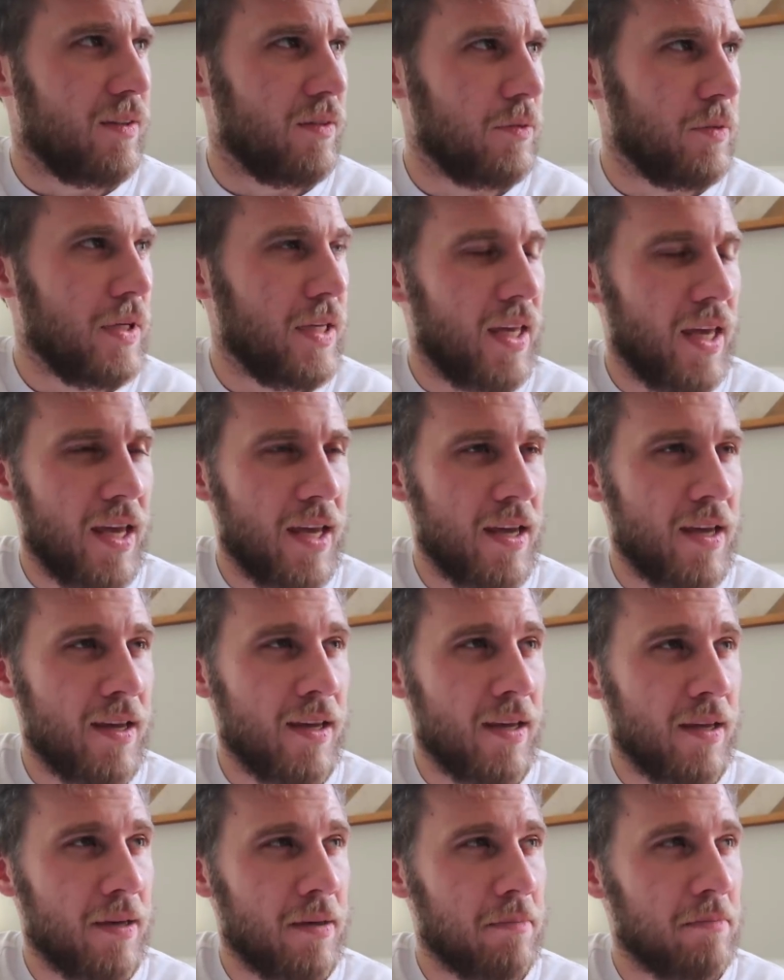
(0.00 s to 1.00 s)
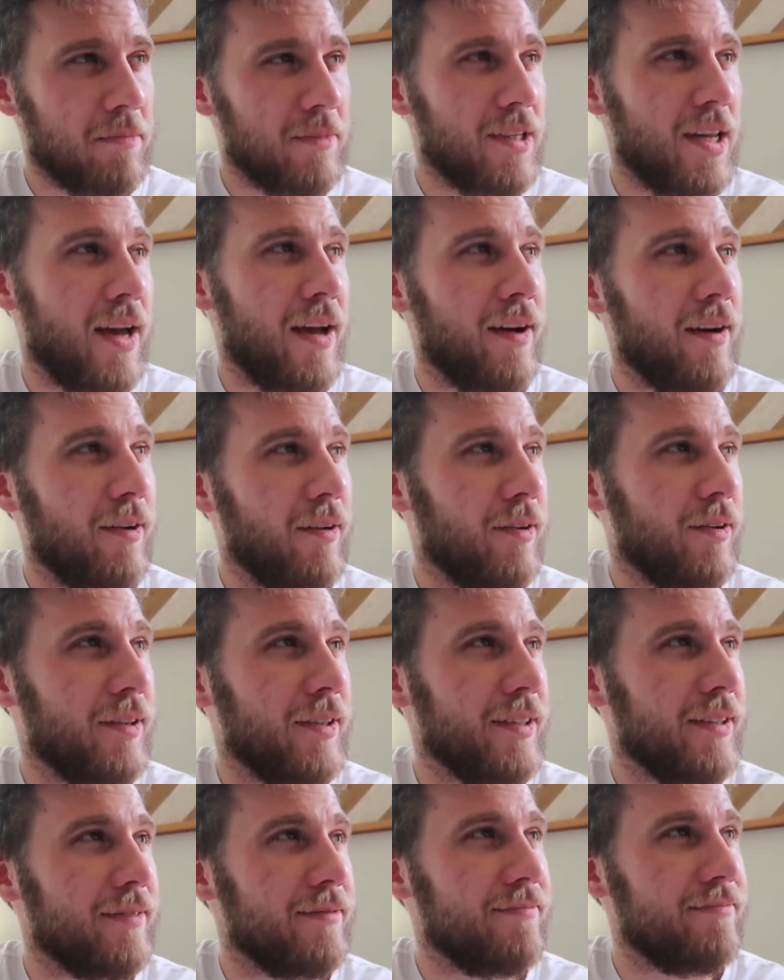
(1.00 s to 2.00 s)
We came
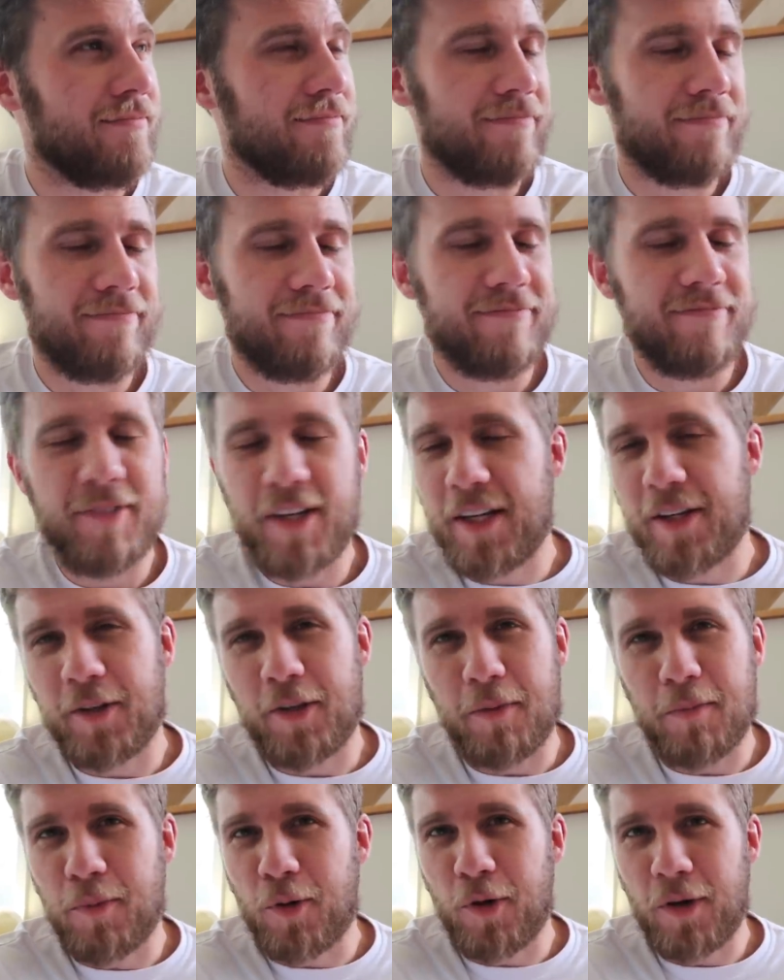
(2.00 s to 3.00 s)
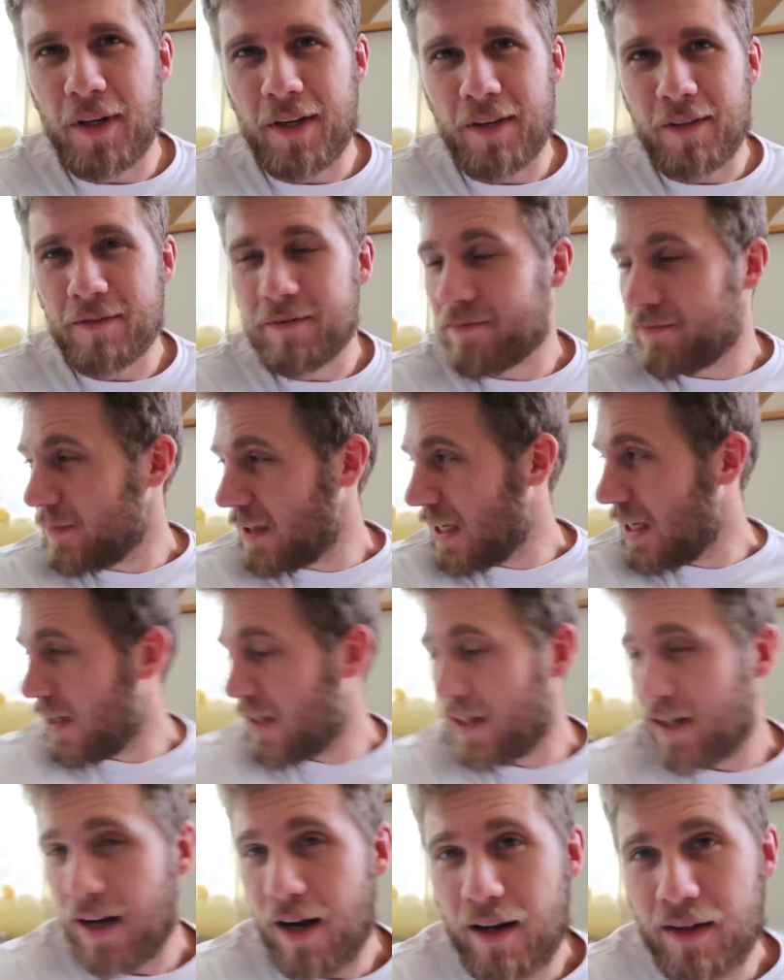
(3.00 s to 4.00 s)
down and we had a good morning.
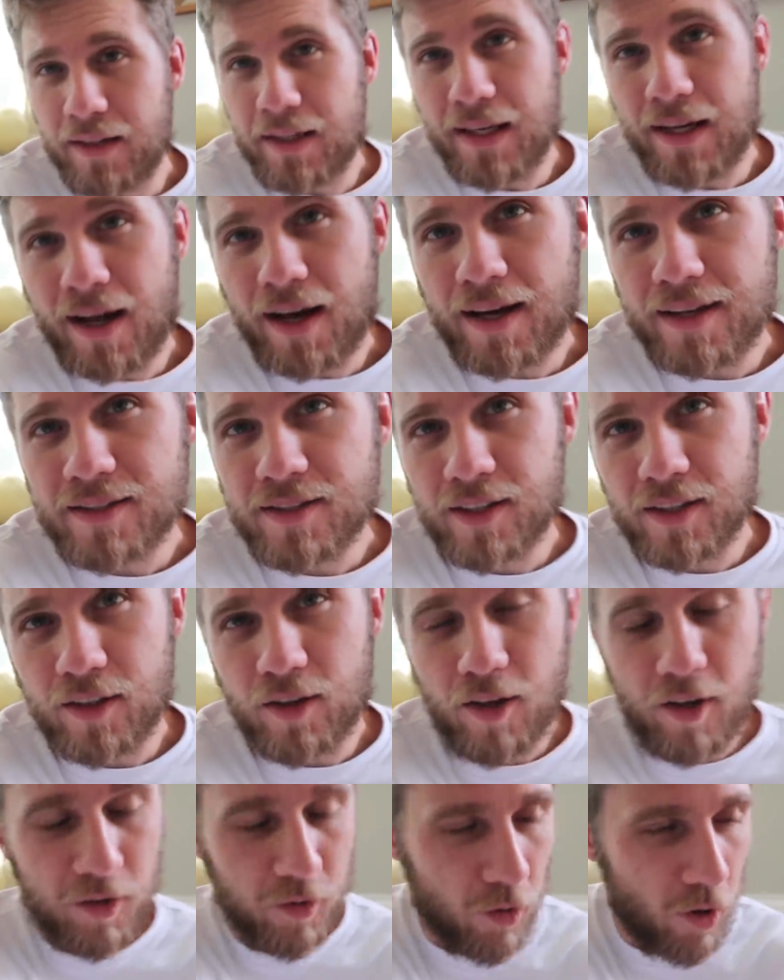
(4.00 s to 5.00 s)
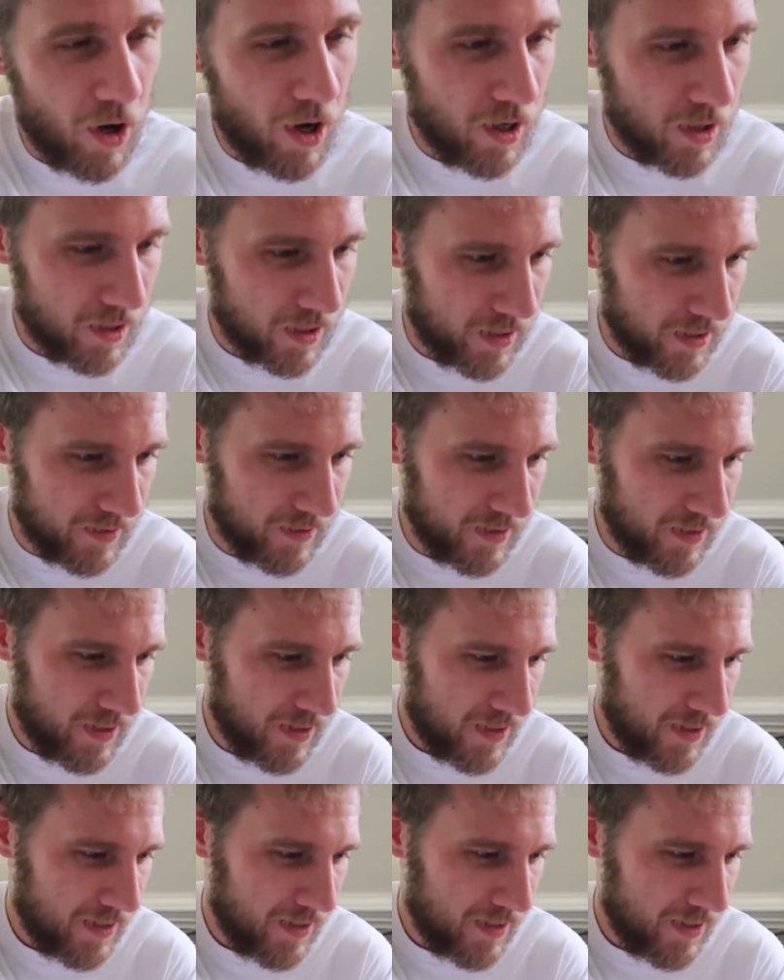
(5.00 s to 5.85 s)
He, Ollie, and I took a long walk and